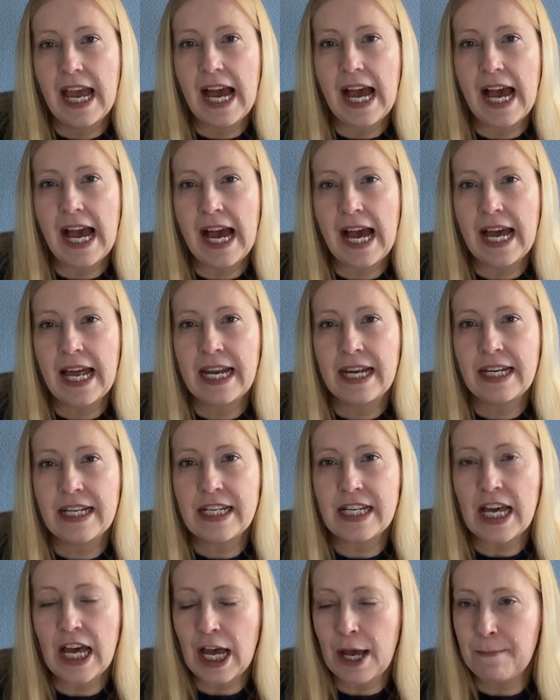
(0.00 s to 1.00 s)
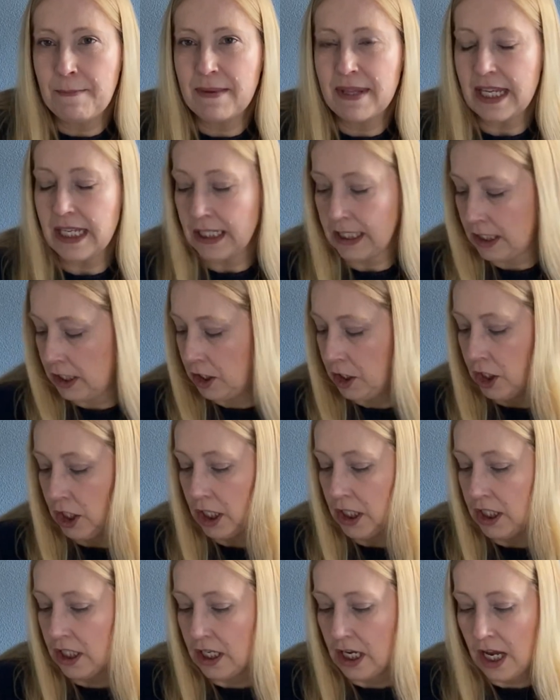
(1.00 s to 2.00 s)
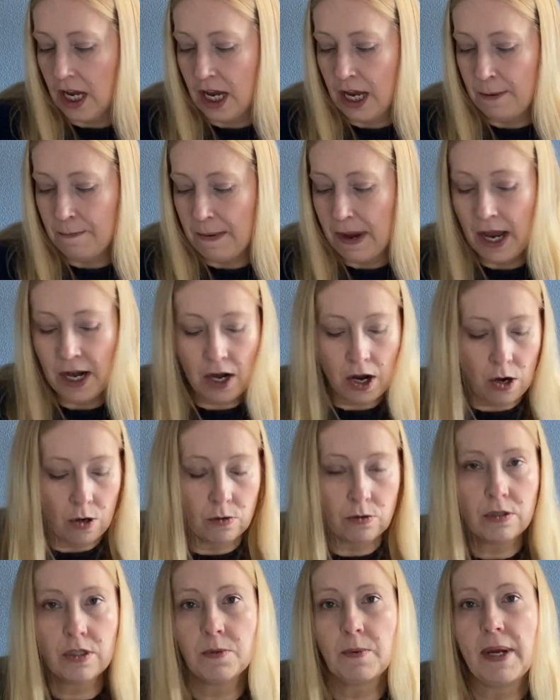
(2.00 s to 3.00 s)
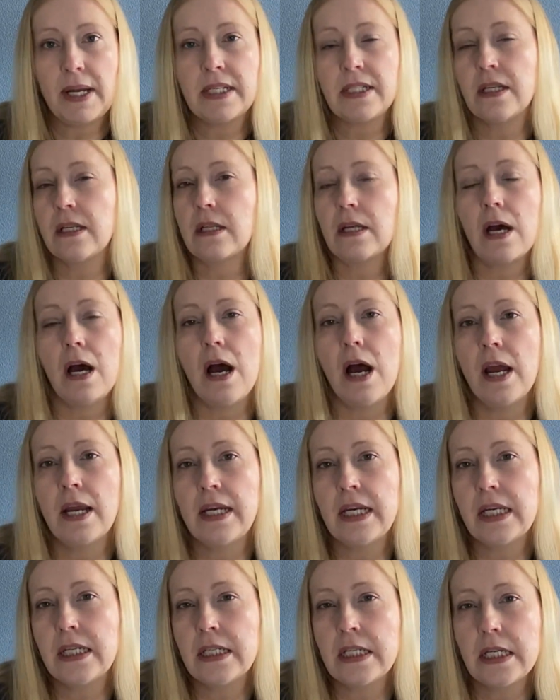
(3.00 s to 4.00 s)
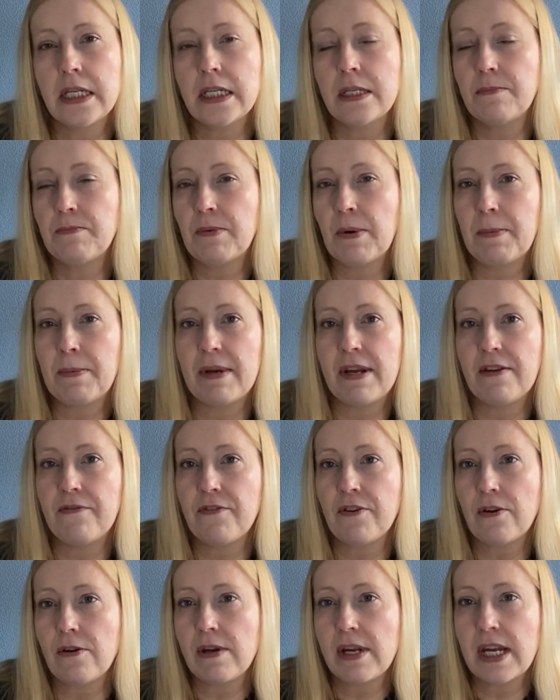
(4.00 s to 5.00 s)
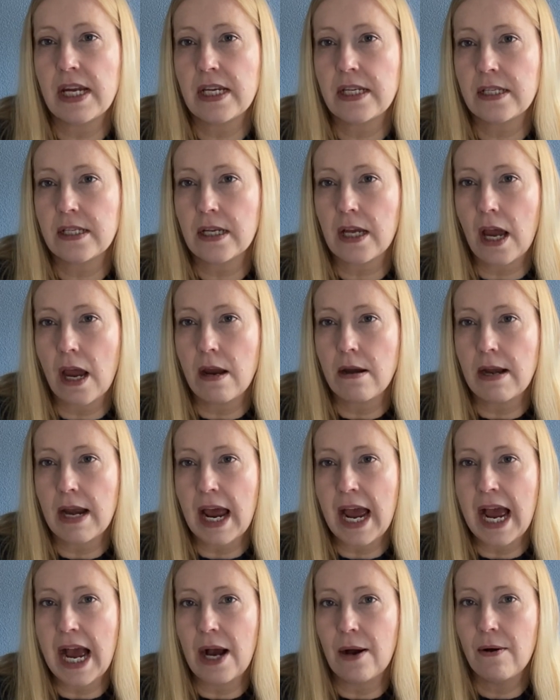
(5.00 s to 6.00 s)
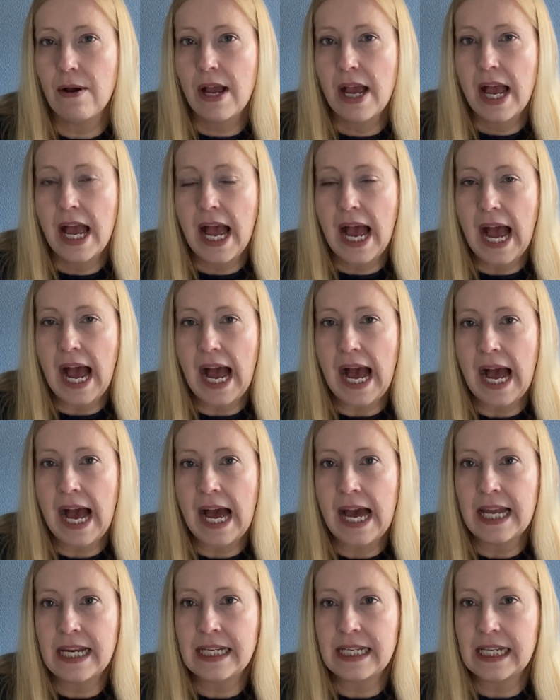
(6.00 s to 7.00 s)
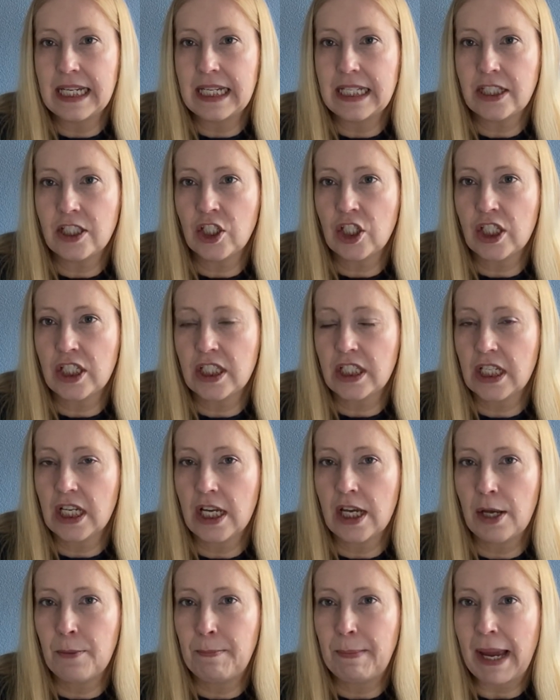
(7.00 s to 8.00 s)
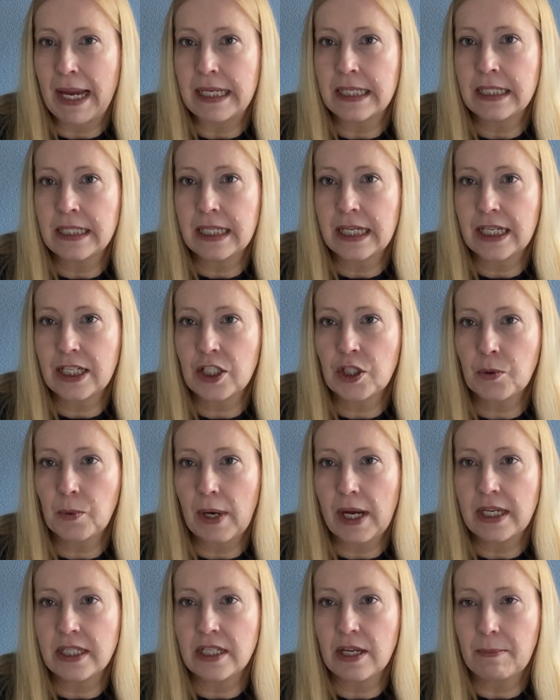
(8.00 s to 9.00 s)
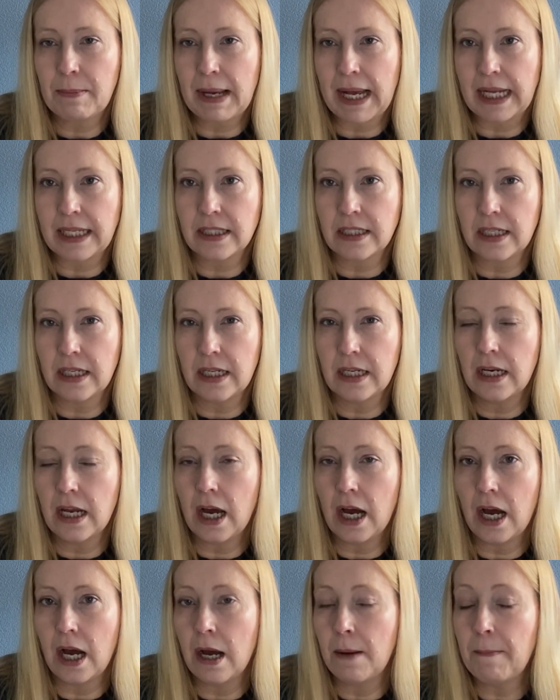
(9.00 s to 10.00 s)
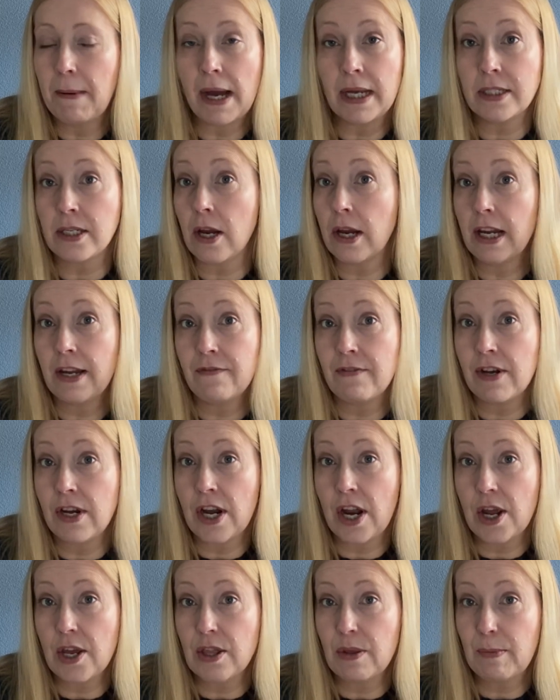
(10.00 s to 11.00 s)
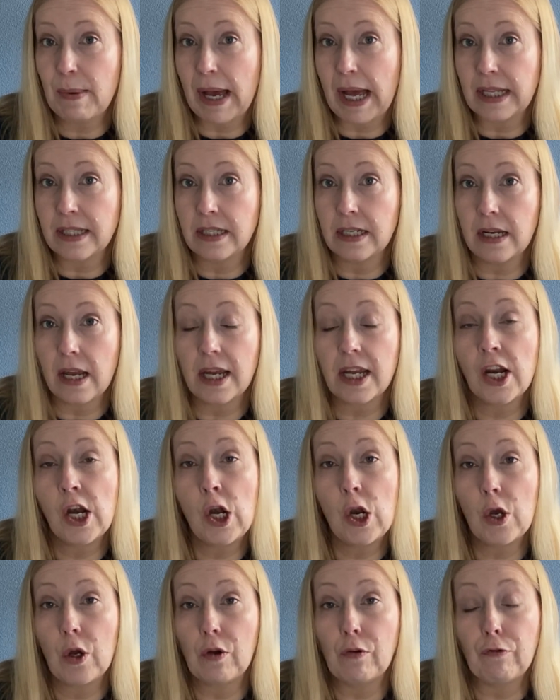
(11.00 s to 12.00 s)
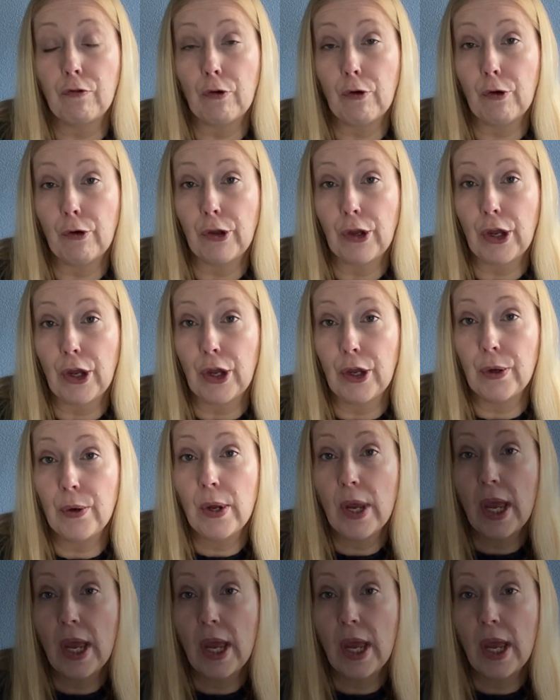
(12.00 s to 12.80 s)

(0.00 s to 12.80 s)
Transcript: And this is just an old sweater that I knitted probably a few years ago now, and it's just a basic sweater pattern. I don't even know the pattern, I can look for you.